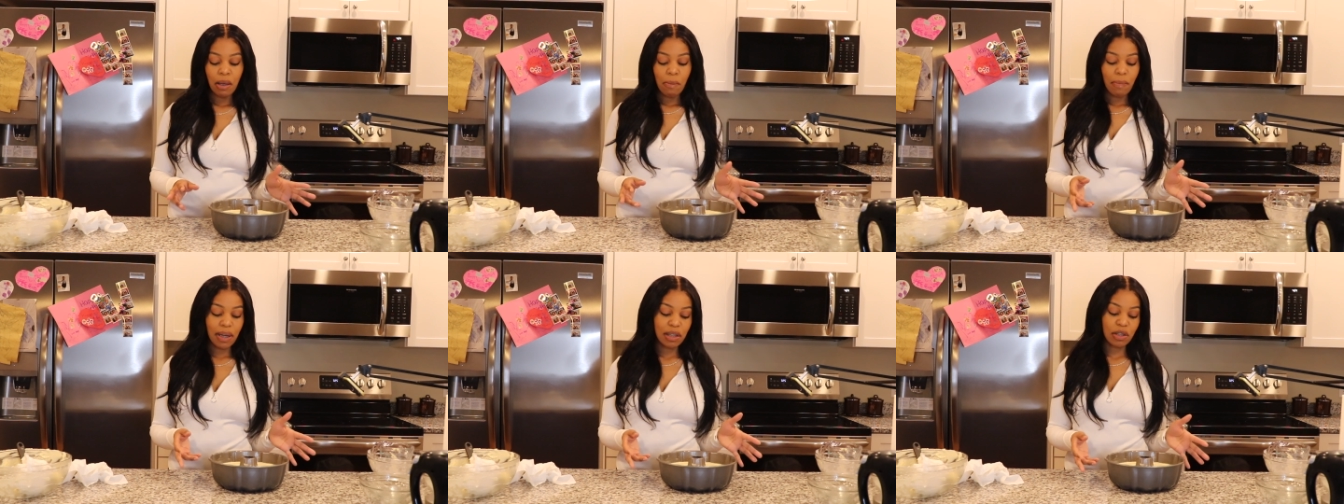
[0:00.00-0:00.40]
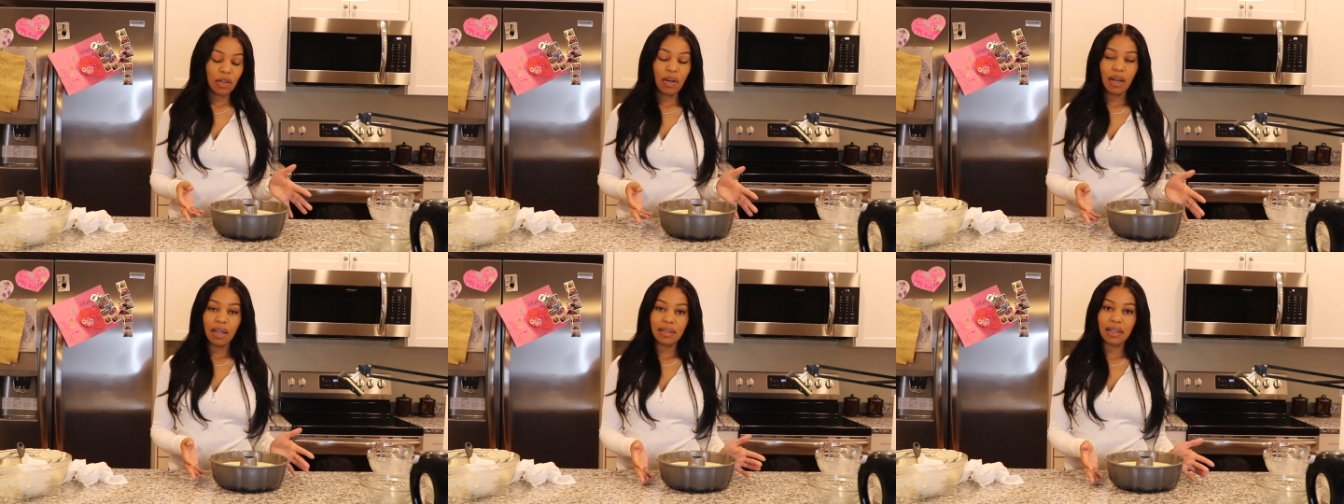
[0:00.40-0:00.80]
But as
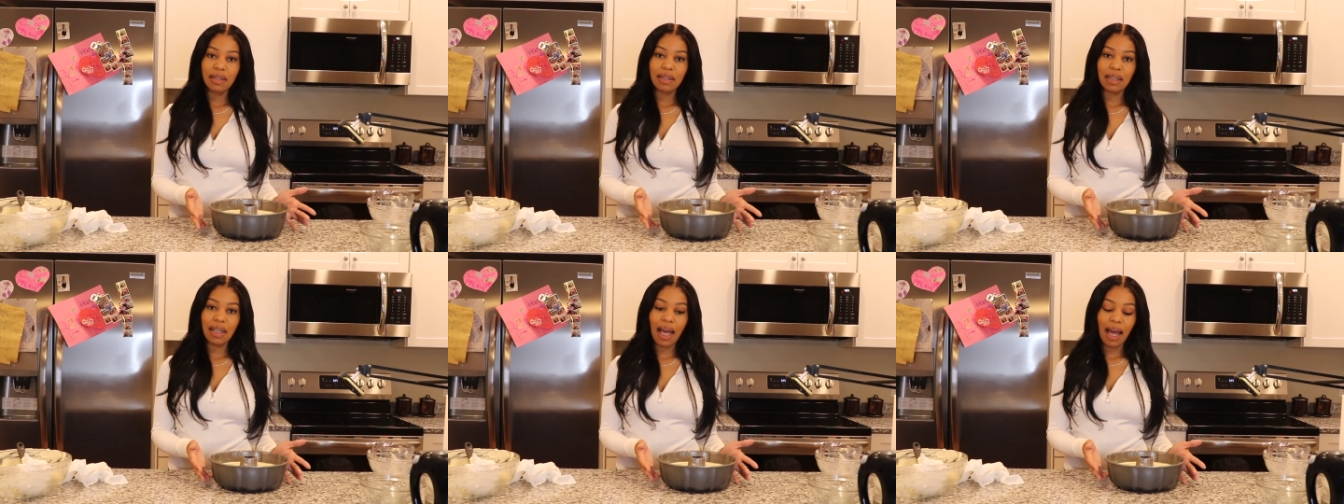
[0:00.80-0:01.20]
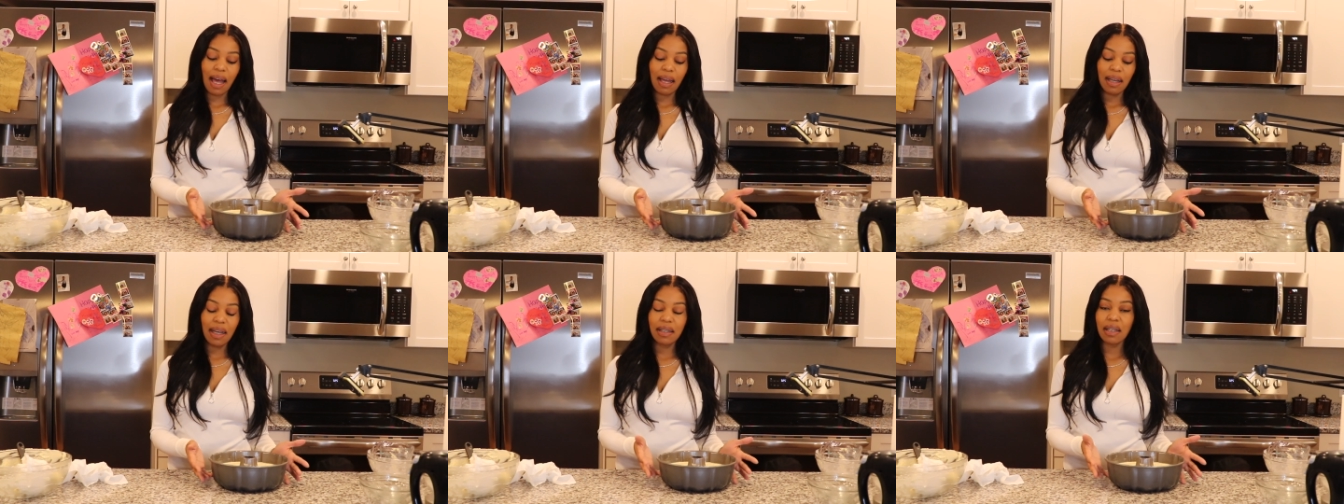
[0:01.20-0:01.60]
long as it's not,
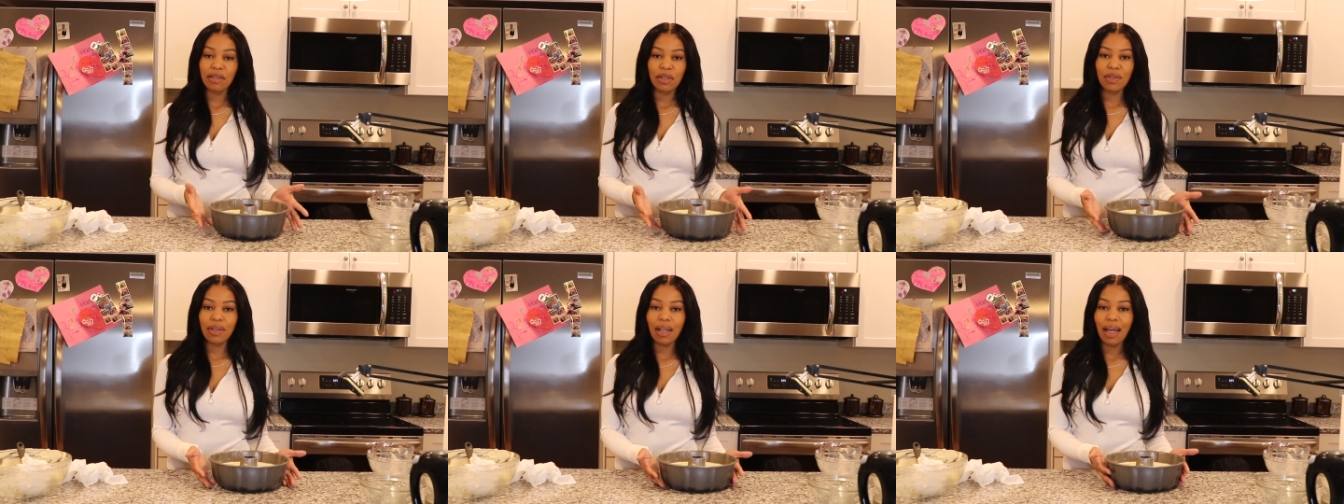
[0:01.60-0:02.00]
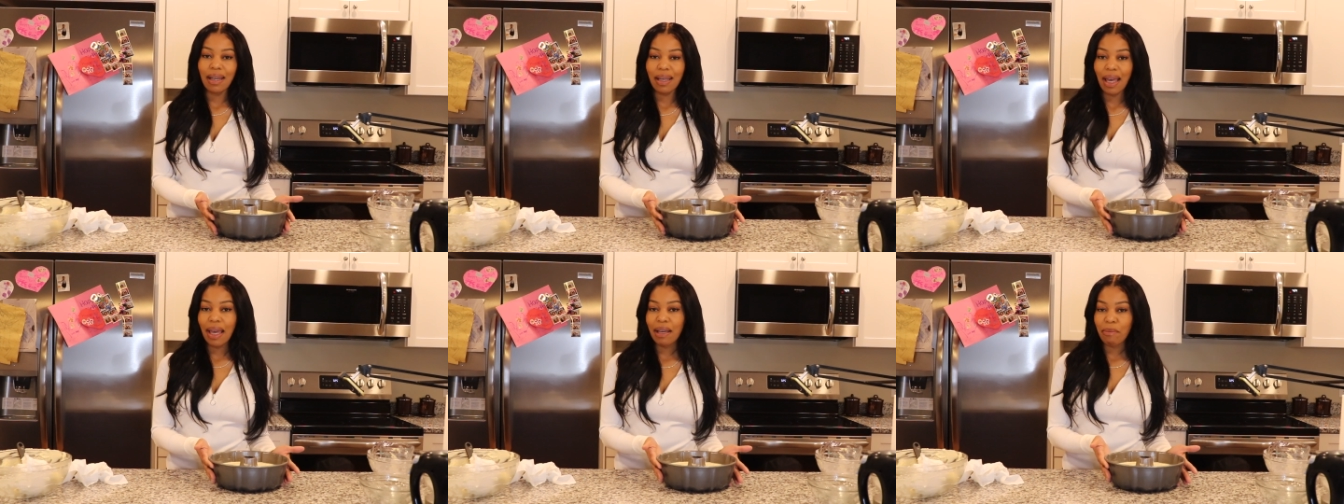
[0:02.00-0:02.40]
it doesn't look
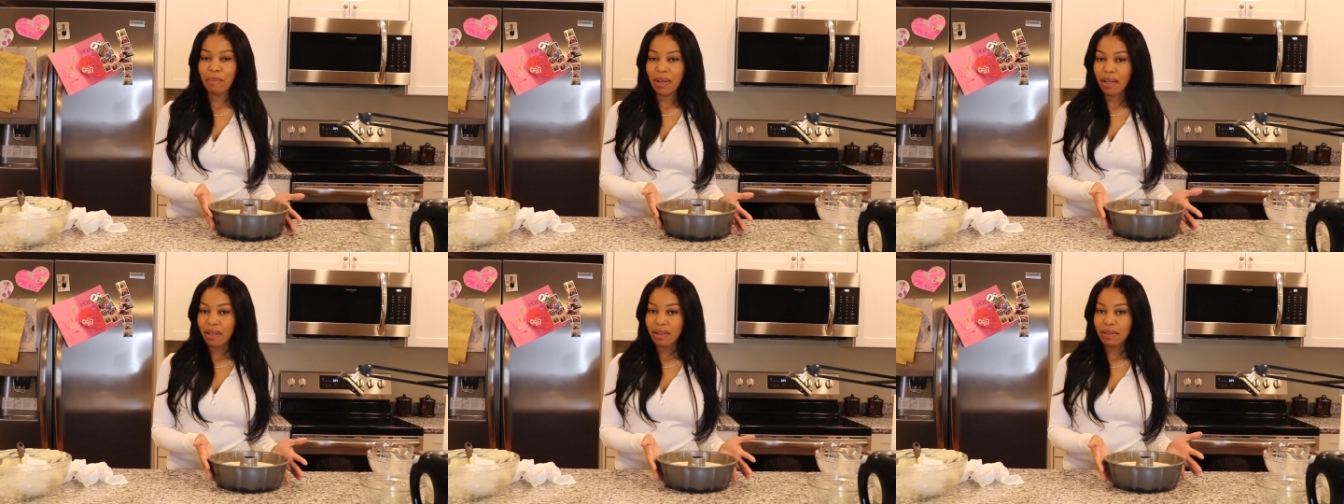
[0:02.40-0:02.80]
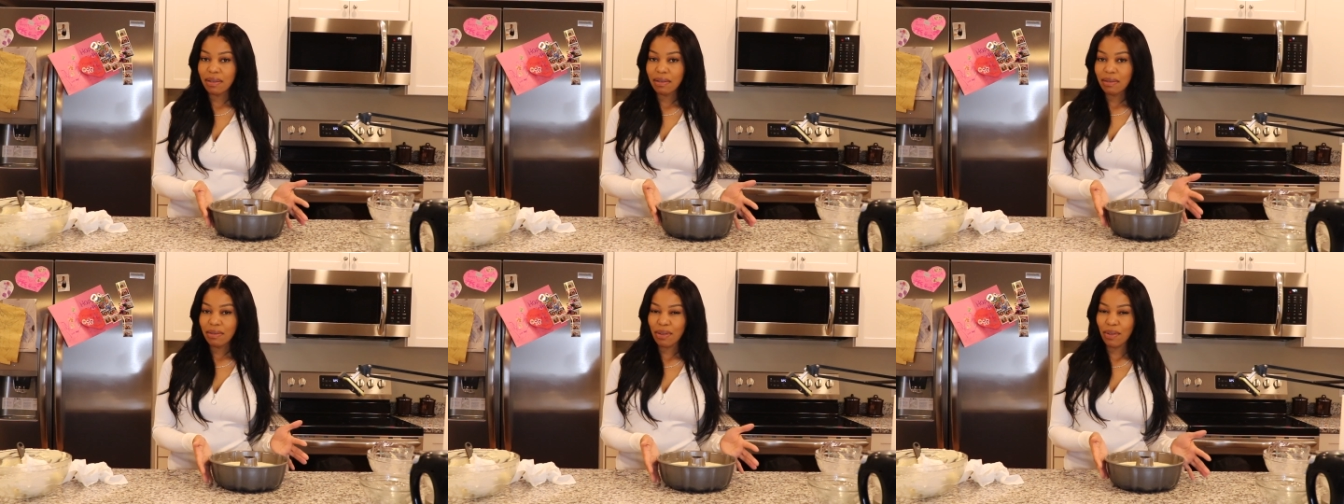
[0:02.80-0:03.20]
like cake
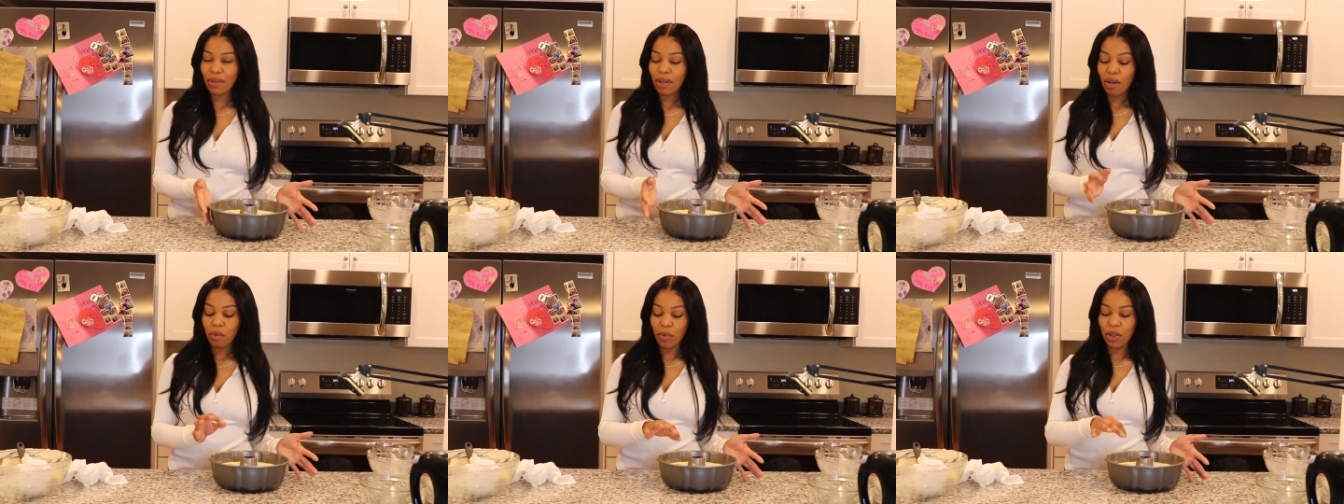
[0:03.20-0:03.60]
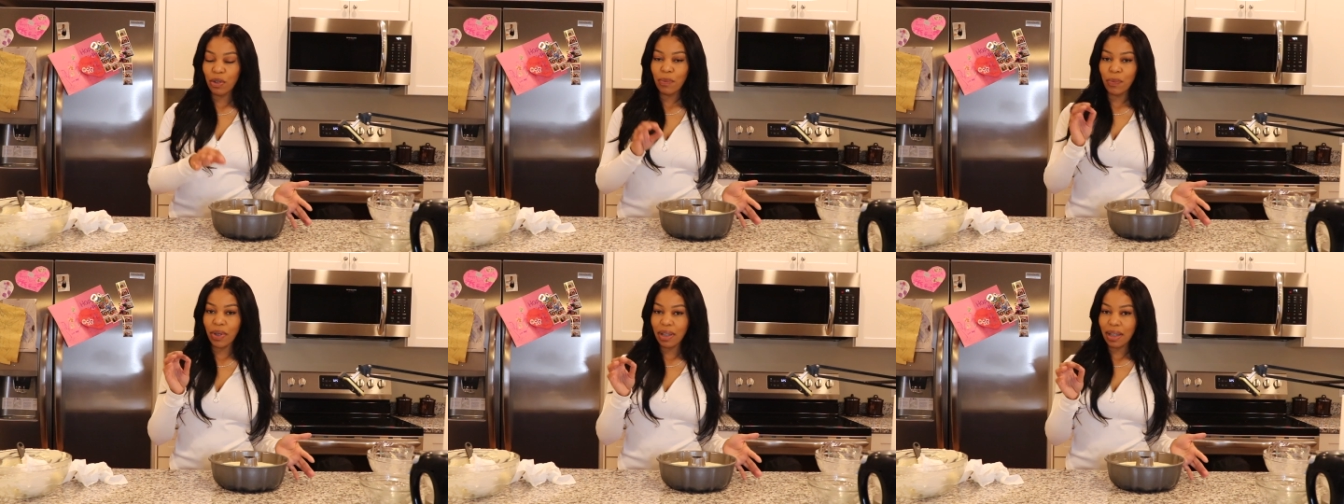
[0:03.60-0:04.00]
mix, you know, when you
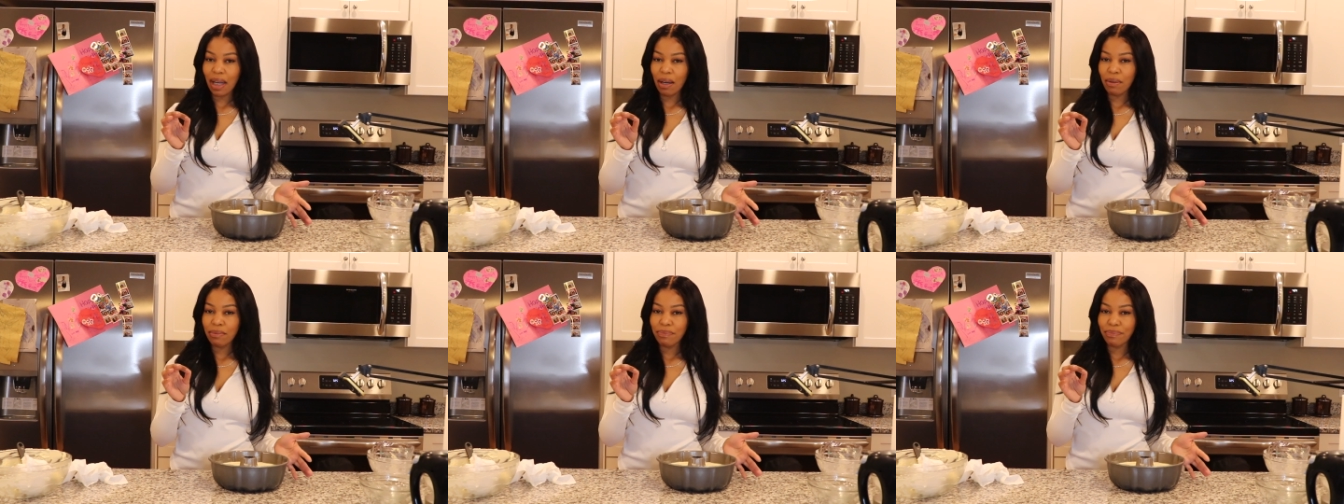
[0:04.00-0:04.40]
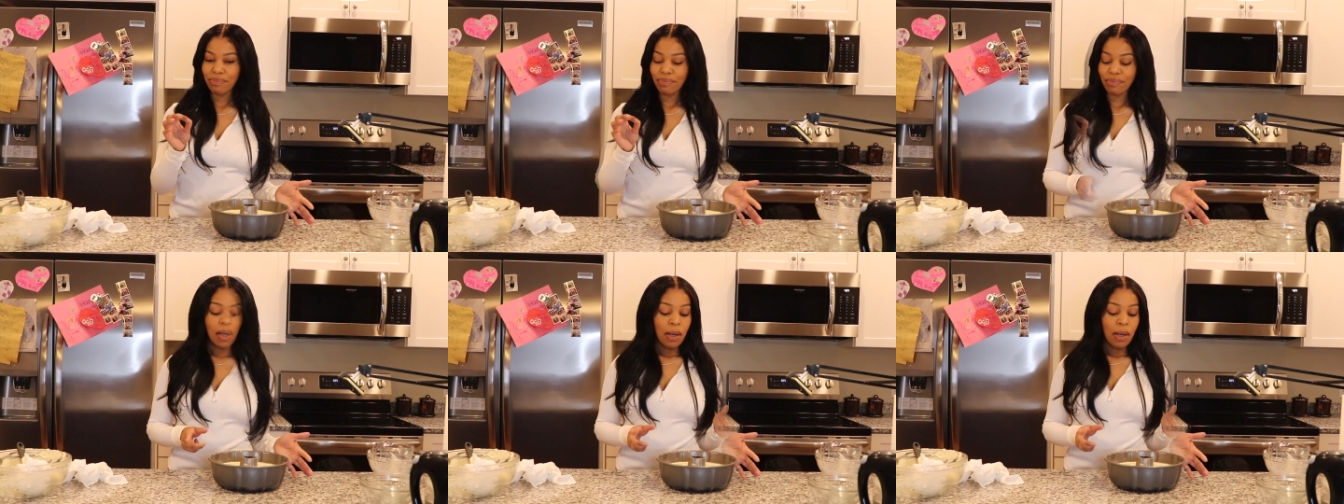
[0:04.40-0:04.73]
pull it out. You know?